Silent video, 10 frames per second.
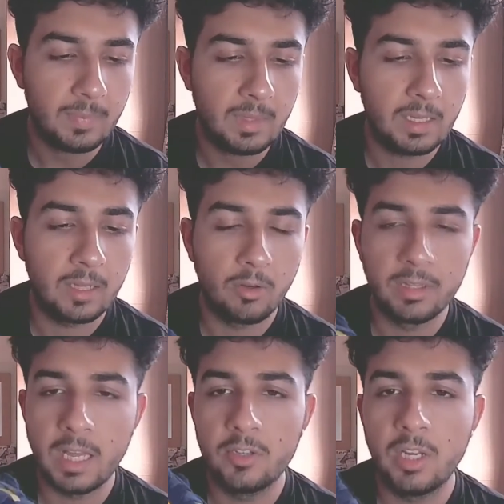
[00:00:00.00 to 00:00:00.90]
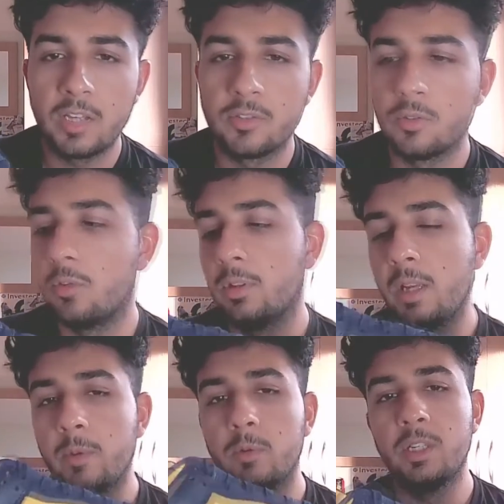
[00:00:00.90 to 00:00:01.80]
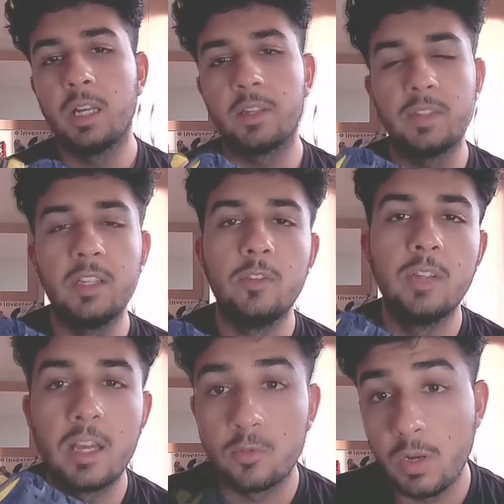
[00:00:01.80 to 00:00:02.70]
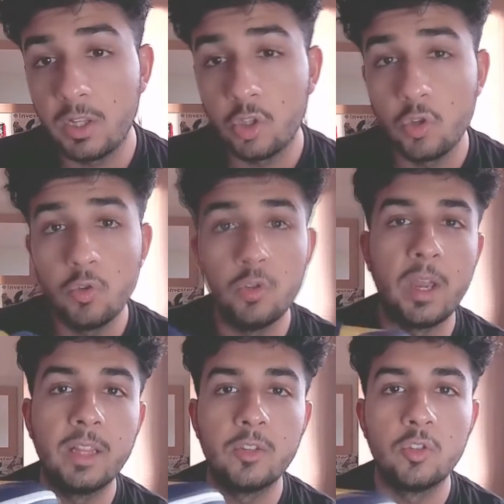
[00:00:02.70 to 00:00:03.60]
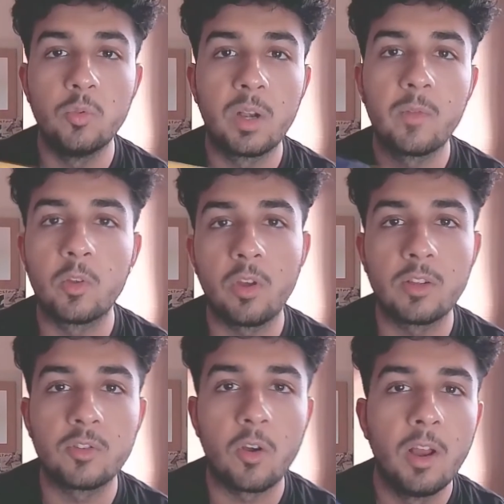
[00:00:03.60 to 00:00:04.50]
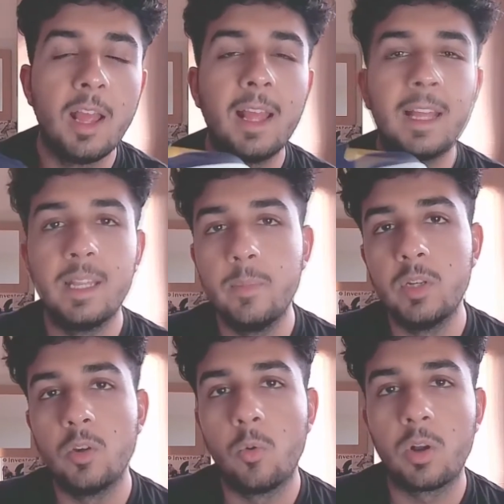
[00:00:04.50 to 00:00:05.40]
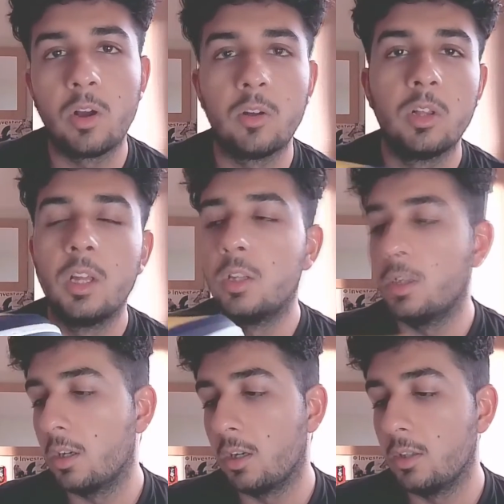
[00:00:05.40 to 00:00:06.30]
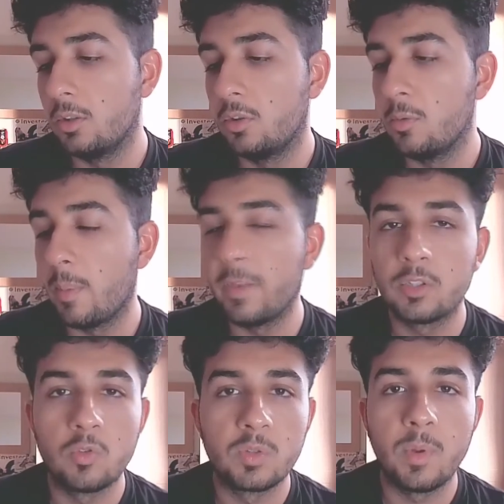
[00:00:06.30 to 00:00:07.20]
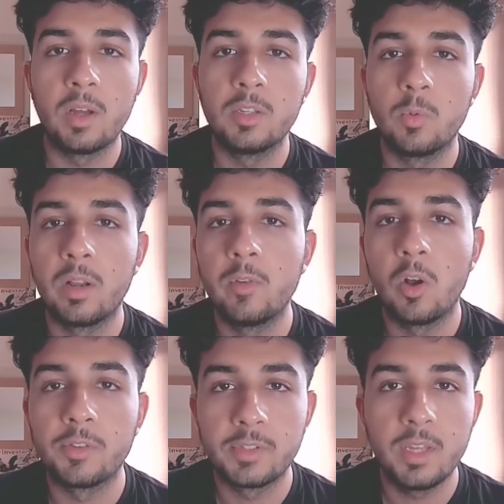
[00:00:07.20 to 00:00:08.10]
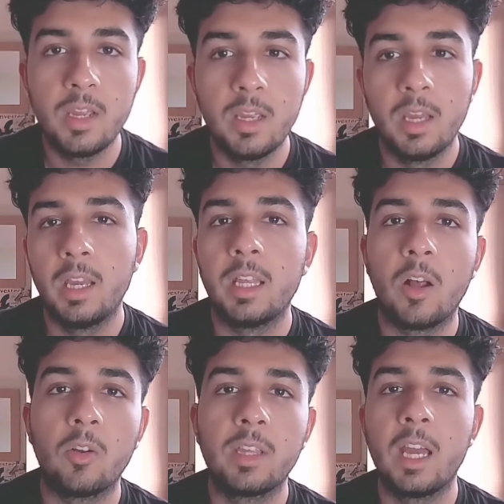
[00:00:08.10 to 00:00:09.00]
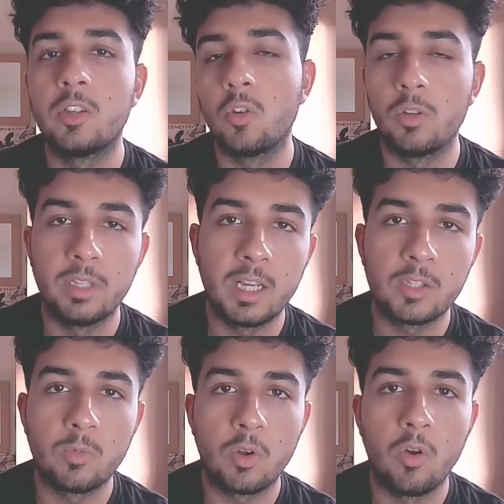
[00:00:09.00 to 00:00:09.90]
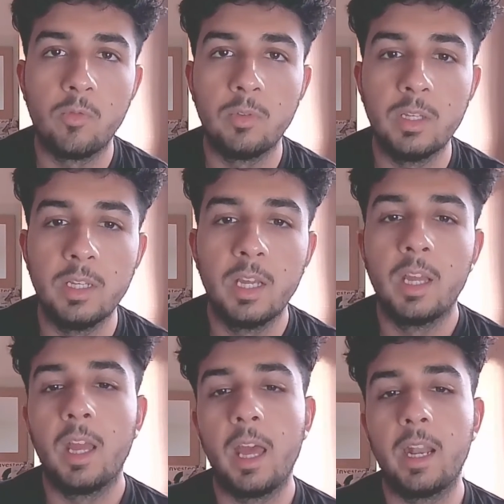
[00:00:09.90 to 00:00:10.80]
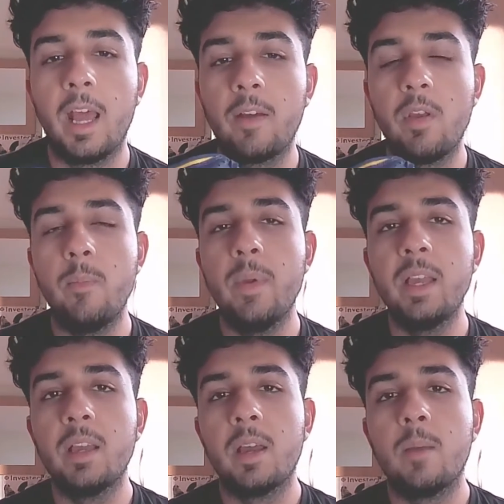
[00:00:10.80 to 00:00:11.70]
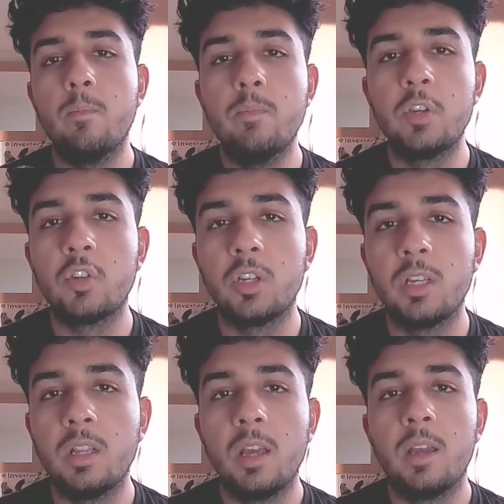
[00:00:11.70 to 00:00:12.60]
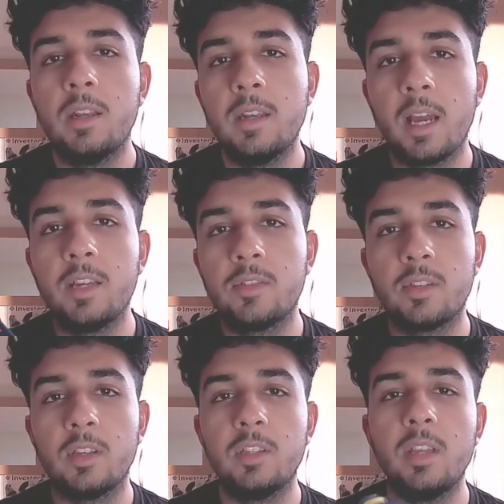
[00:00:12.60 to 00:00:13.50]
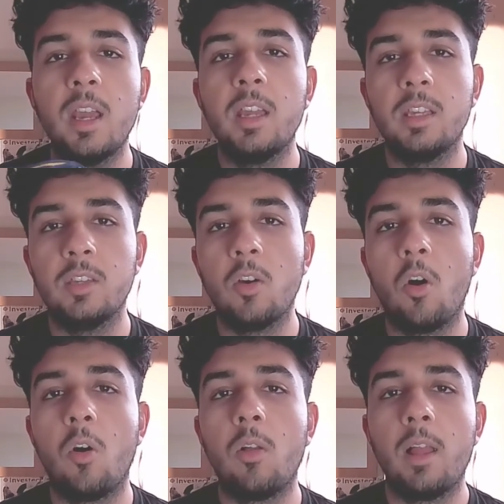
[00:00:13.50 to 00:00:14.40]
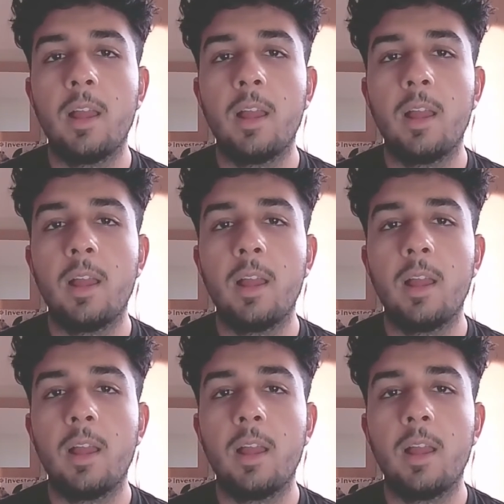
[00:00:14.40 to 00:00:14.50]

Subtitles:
And all that jazz. So let me know what you guys think. Do you guys rate the shoe? Do you hate the shoe? Whatever your thoughts are, let me know, and I'll do my best to respond to whatever y'all say, and I'll catch y'all on the next one hopefully. And have a big Michigan nice day, y'all.